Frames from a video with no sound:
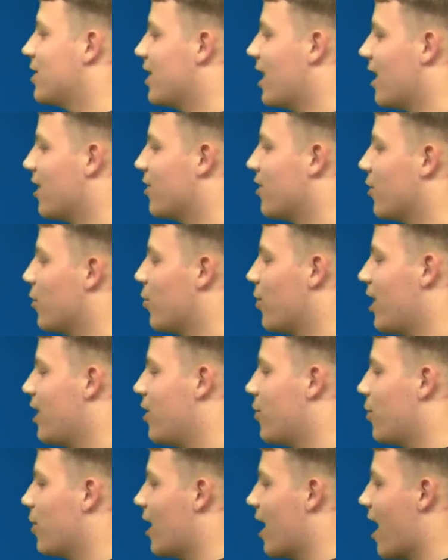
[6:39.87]
the end of the
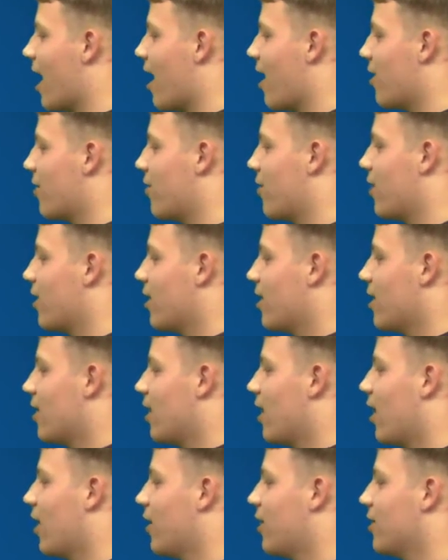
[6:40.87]
week, we have
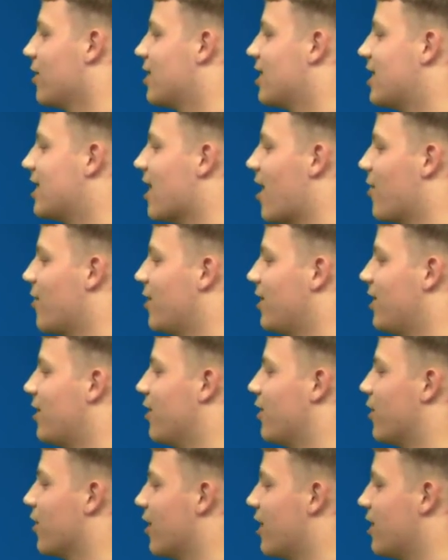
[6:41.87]
a good 70
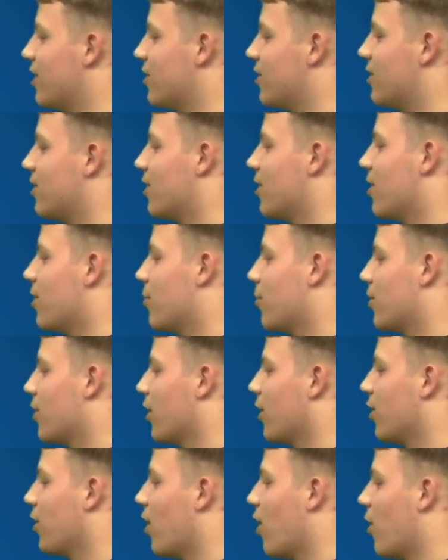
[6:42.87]
degrees with a
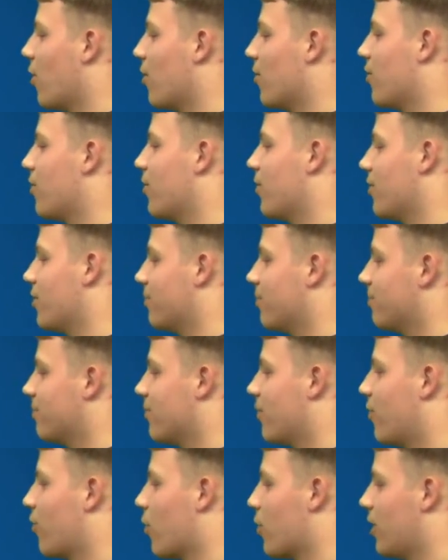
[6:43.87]
low of
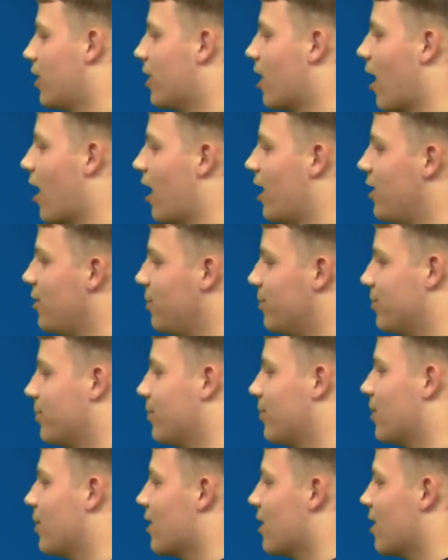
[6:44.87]
49.
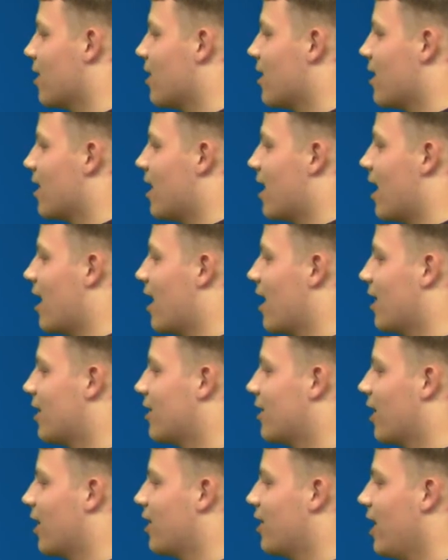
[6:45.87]
And
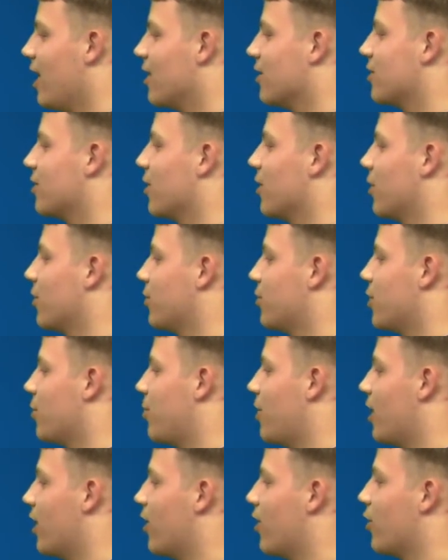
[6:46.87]
uh, yeah, so should
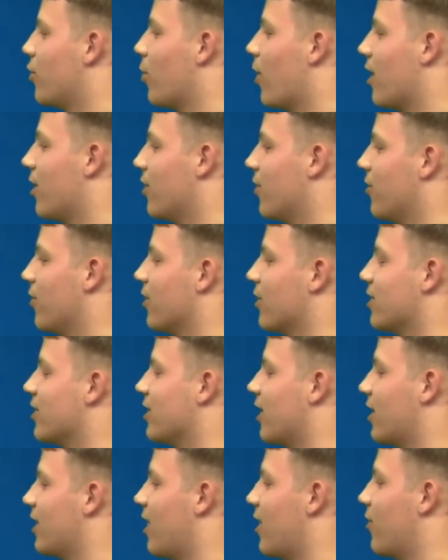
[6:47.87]
be a good weather for
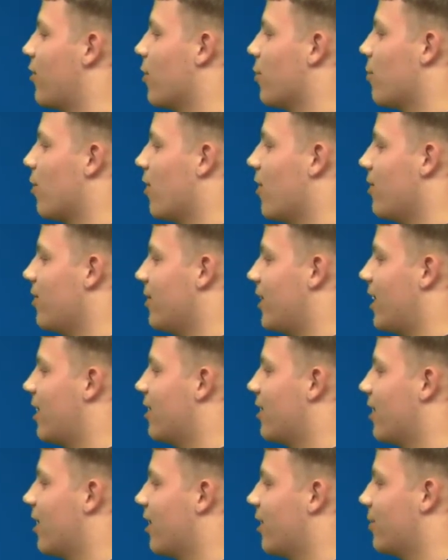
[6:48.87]
Sunday football. And
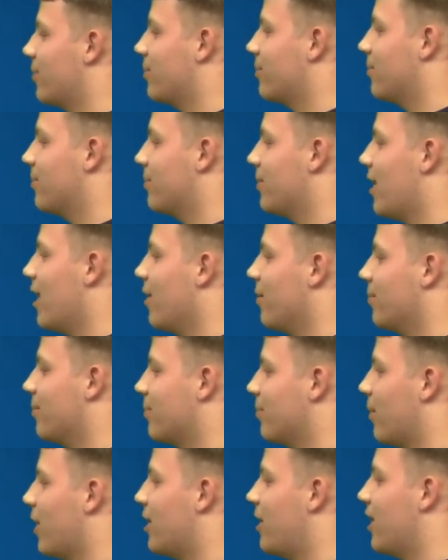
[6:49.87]
uh, yeah,
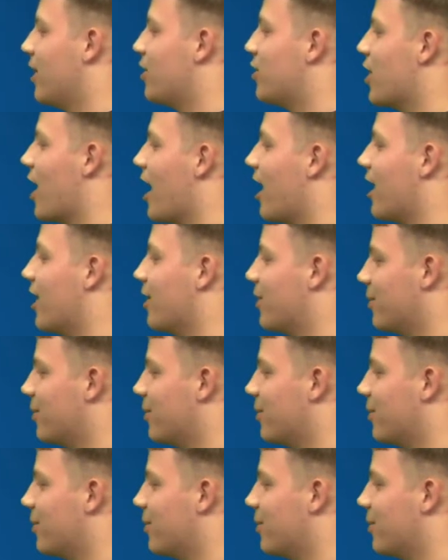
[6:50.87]
might need a jacket.